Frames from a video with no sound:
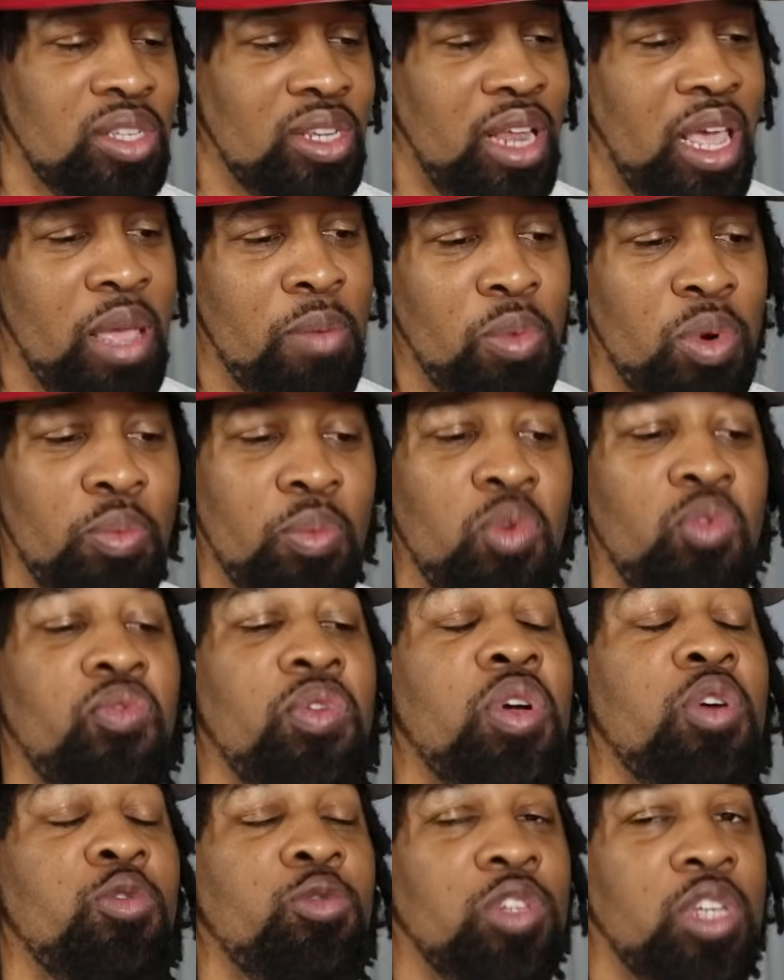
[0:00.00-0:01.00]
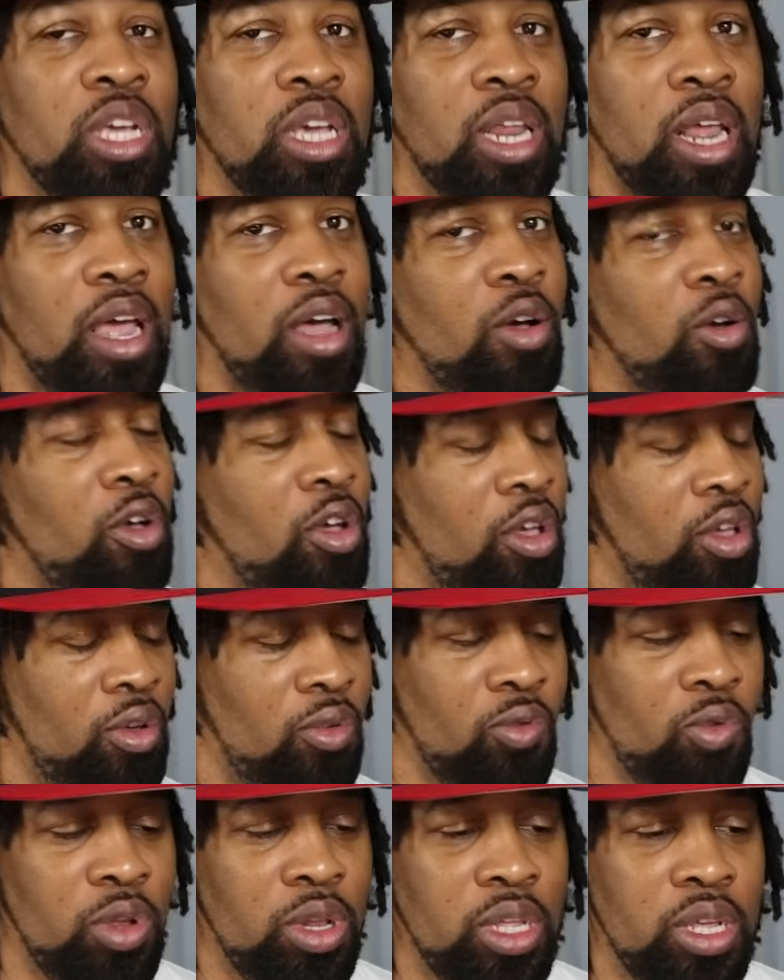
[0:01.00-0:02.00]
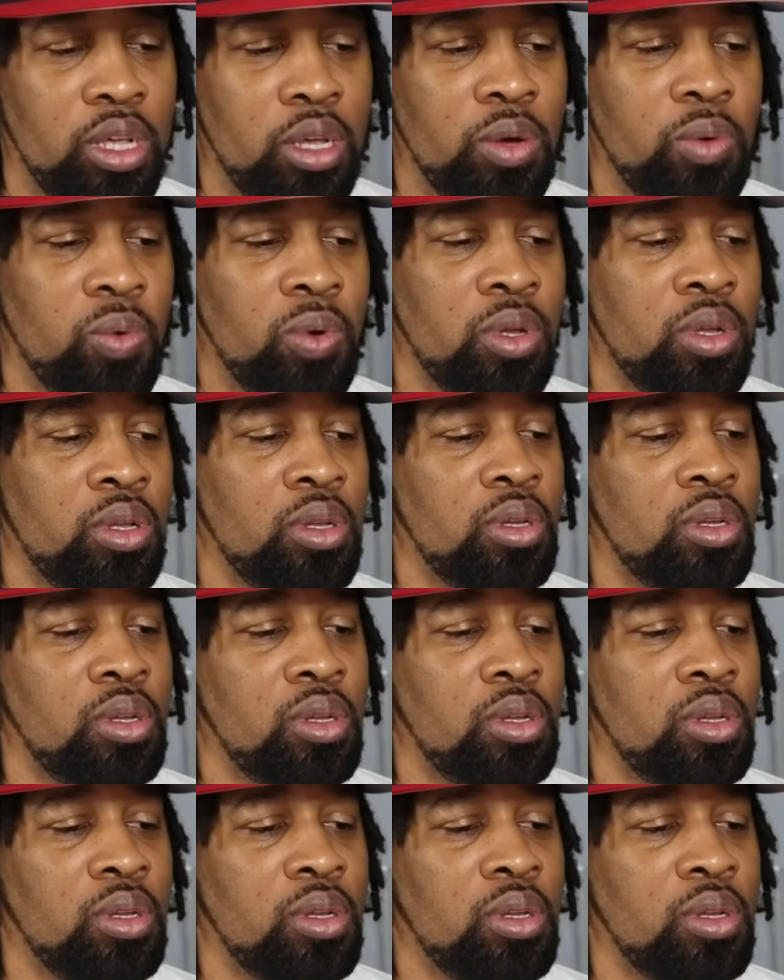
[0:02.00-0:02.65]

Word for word: it's the name of the movie. Go check it out. Really good one.